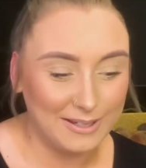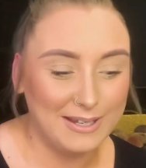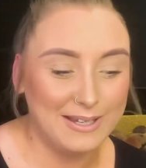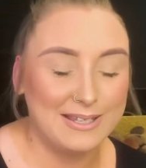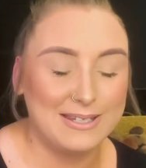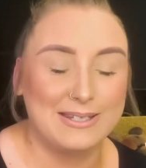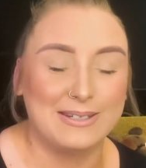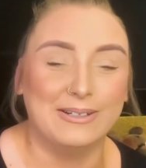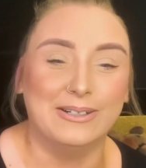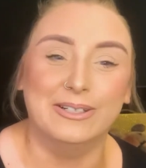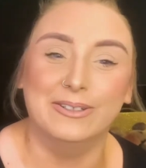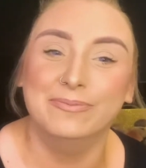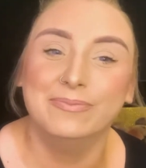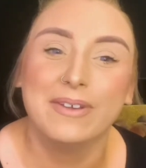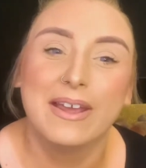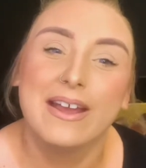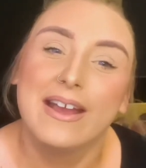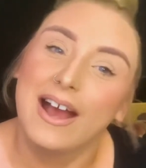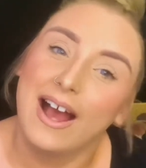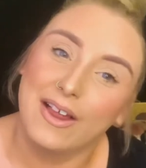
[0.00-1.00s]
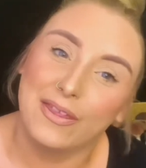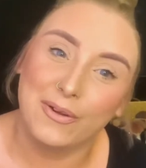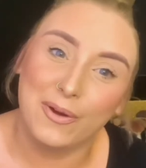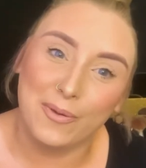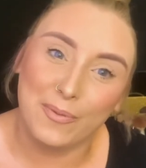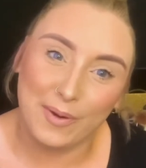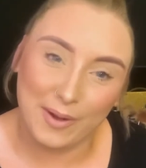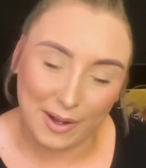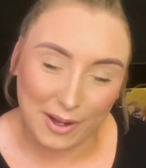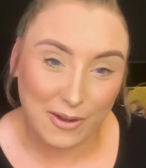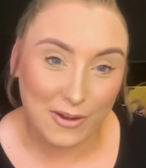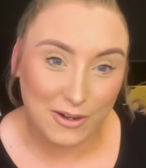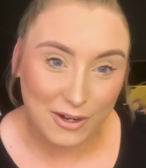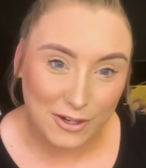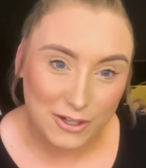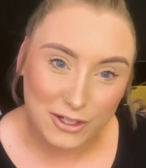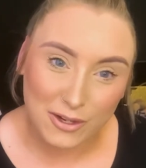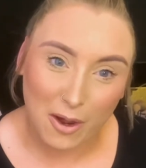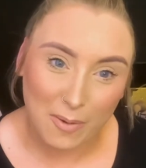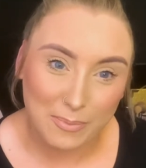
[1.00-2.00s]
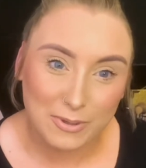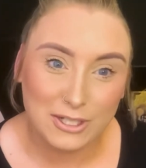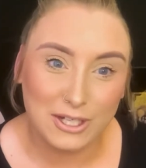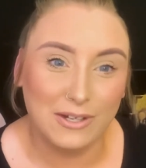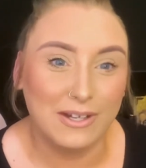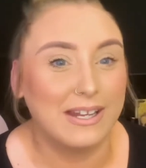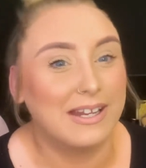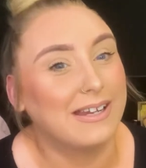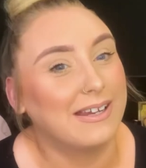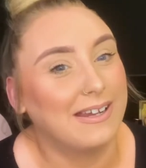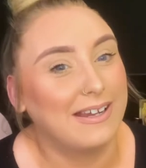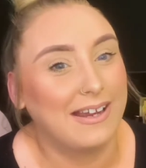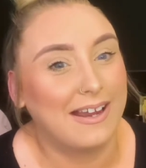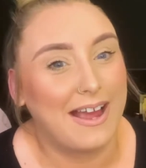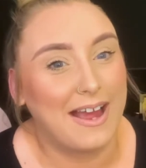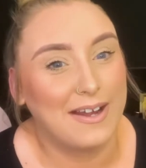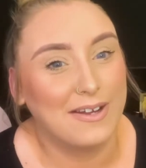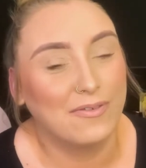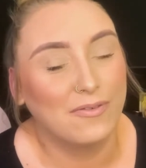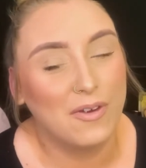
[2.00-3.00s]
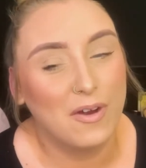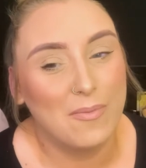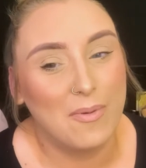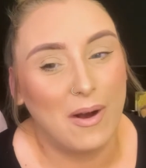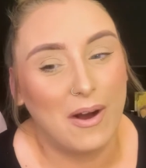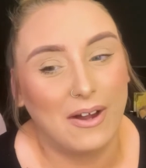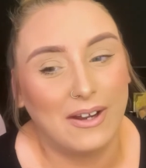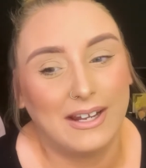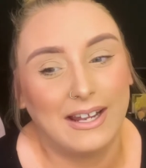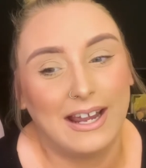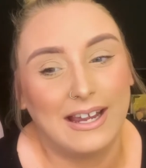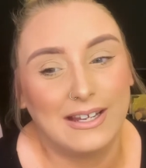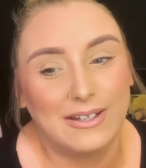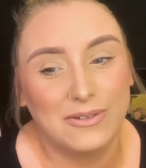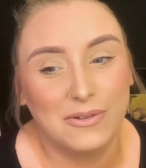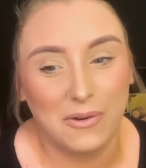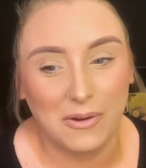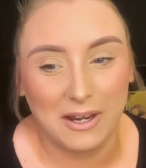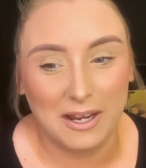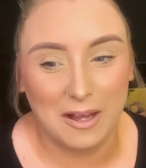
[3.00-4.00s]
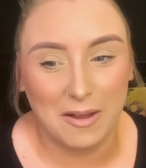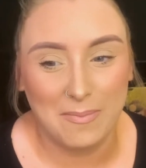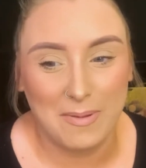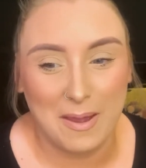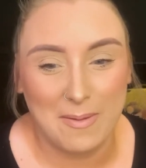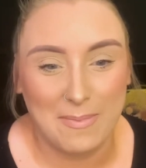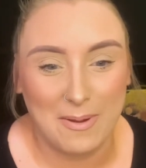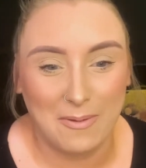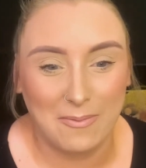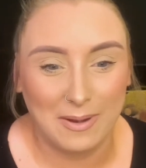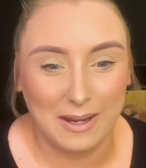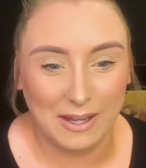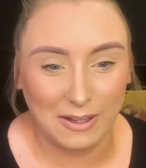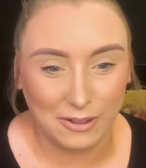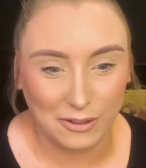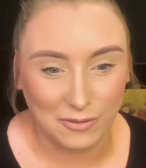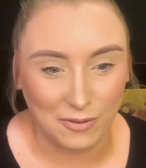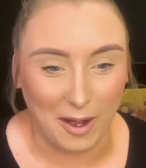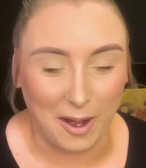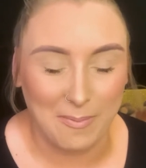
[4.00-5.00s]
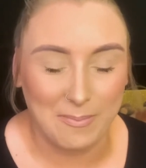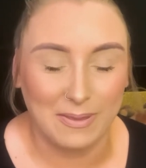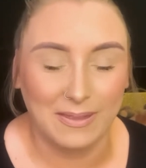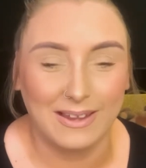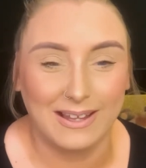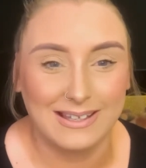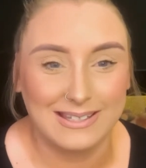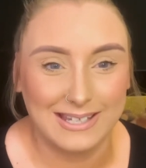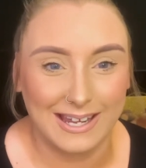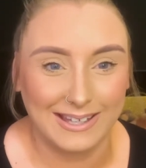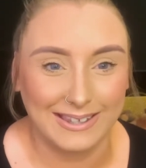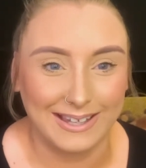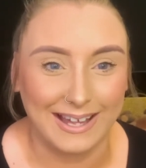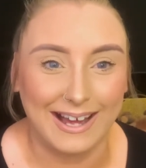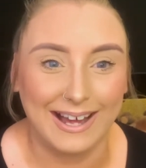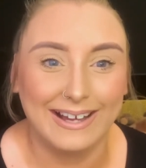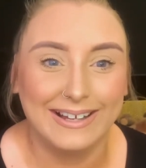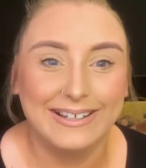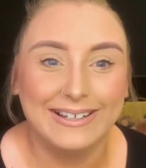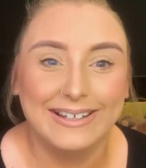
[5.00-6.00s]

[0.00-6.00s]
So I thought, well, a good opportunity to kind of come on and like talk a little bit about my little trip and things like that.